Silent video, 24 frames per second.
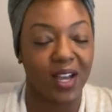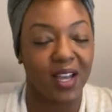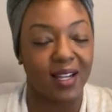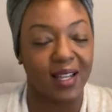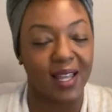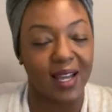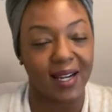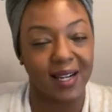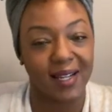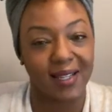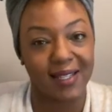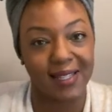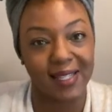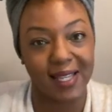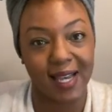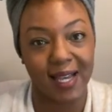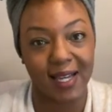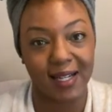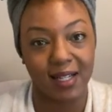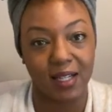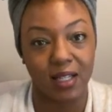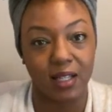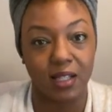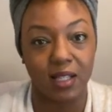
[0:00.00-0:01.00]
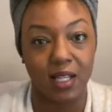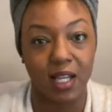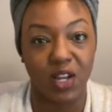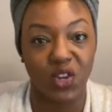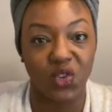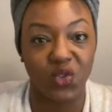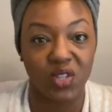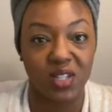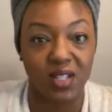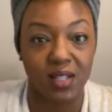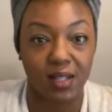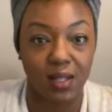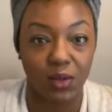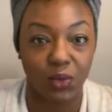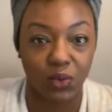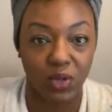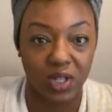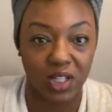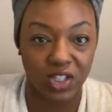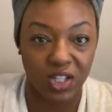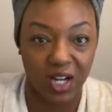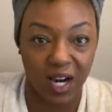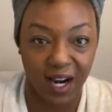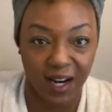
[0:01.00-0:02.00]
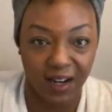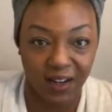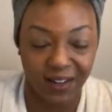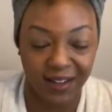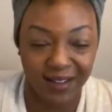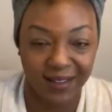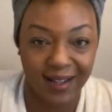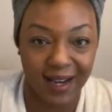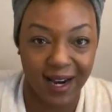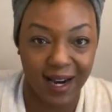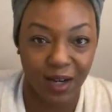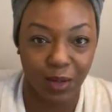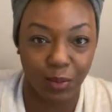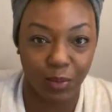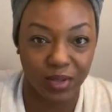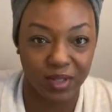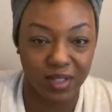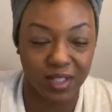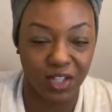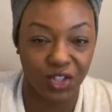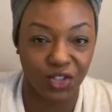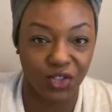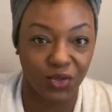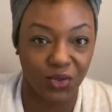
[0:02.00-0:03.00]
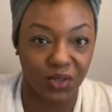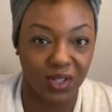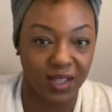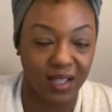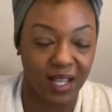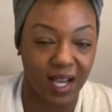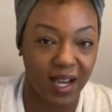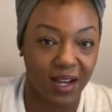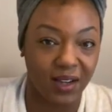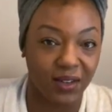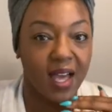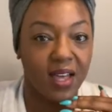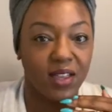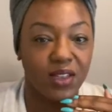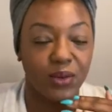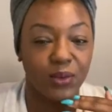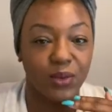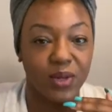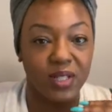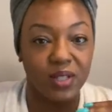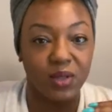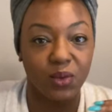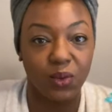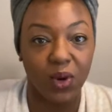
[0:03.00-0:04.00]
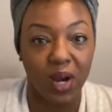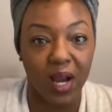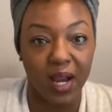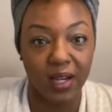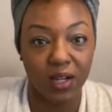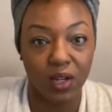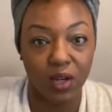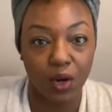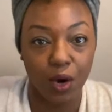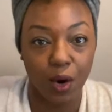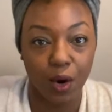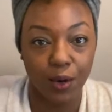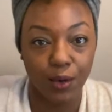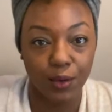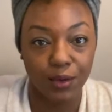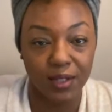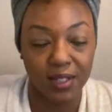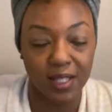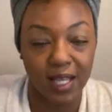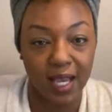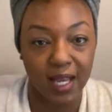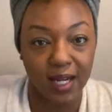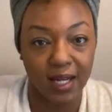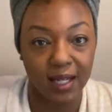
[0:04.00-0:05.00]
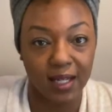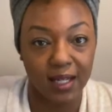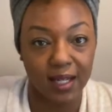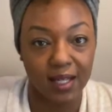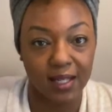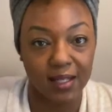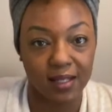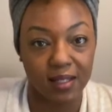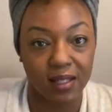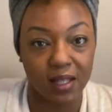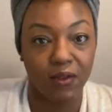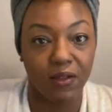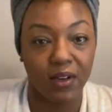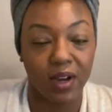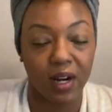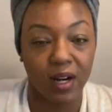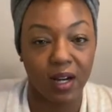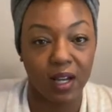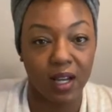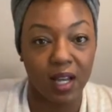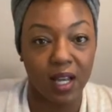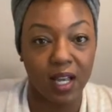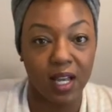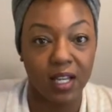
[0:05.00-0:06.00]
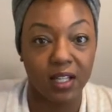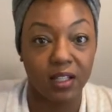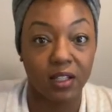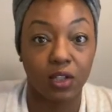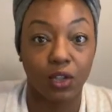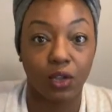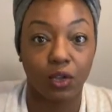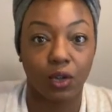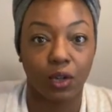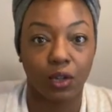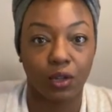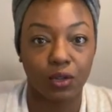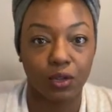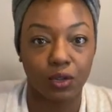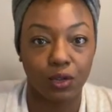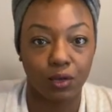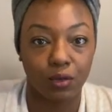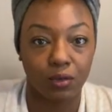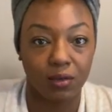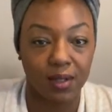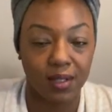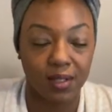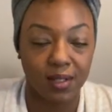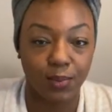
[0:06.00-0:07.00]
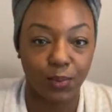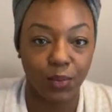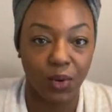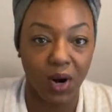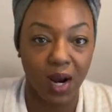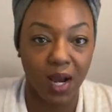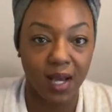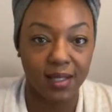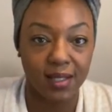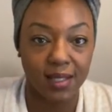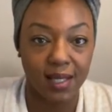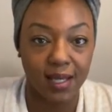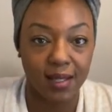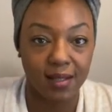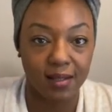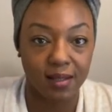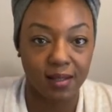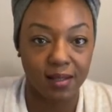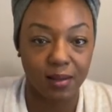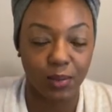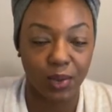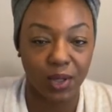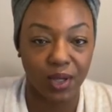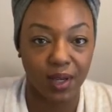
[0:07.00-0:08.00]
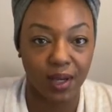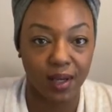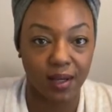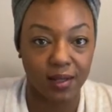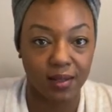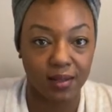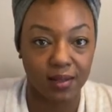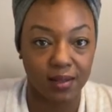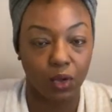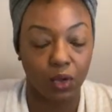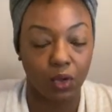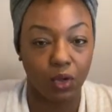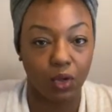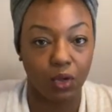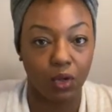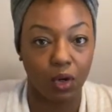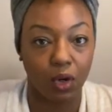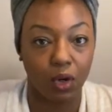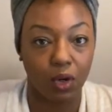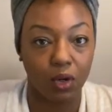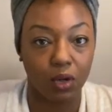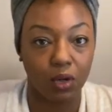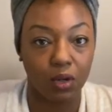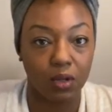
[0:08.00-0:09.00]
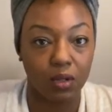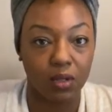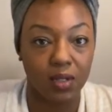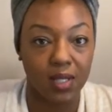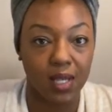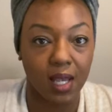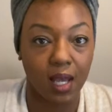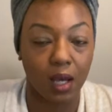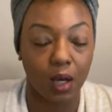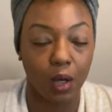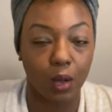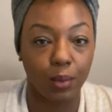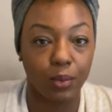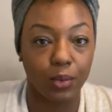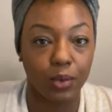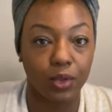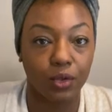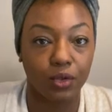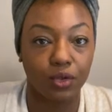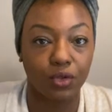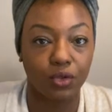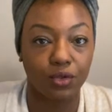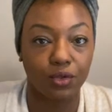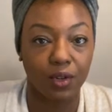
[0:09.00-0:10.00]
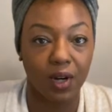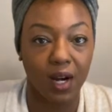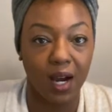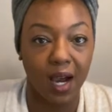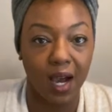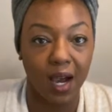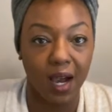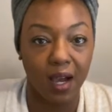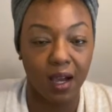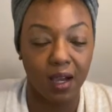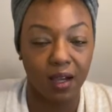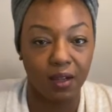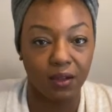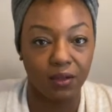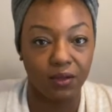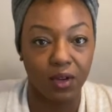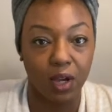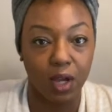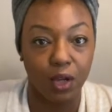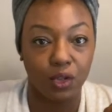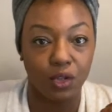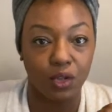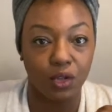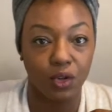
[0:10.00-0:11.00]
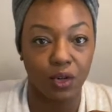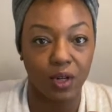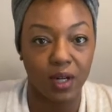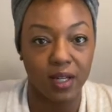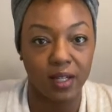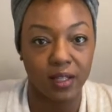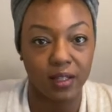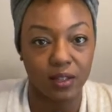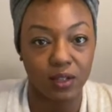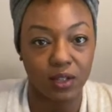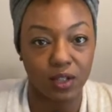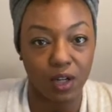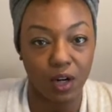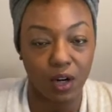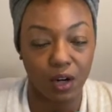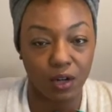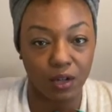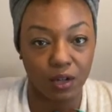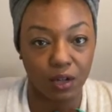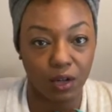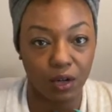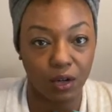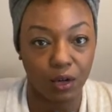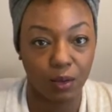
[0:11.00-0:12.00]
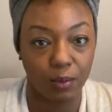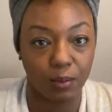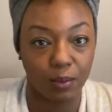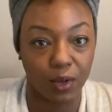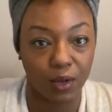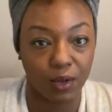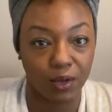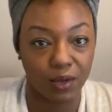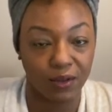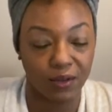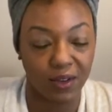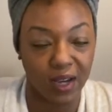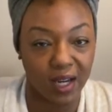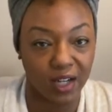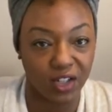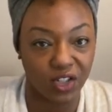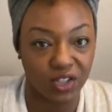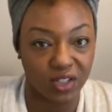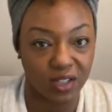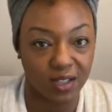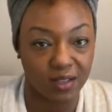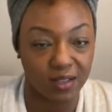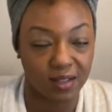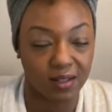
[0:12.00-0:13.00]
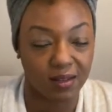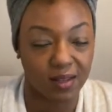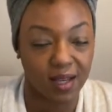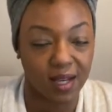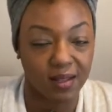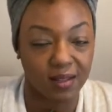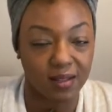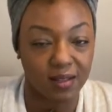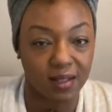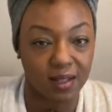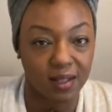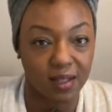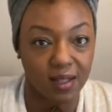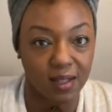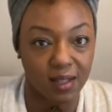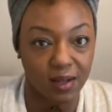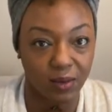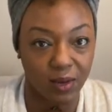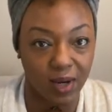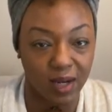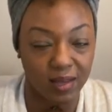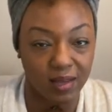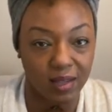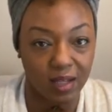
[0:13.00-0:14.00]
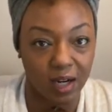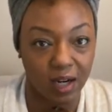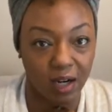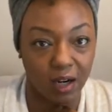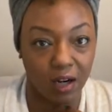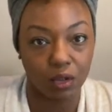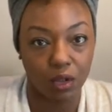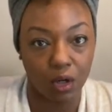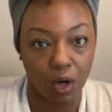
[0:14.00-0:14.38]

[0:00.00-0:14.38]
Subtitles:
And like I said, continuously reach higher and higher potential in life. And the reason why goal setting is very integral to this process is because goals help you drive your internal motivation. So that's a key right there.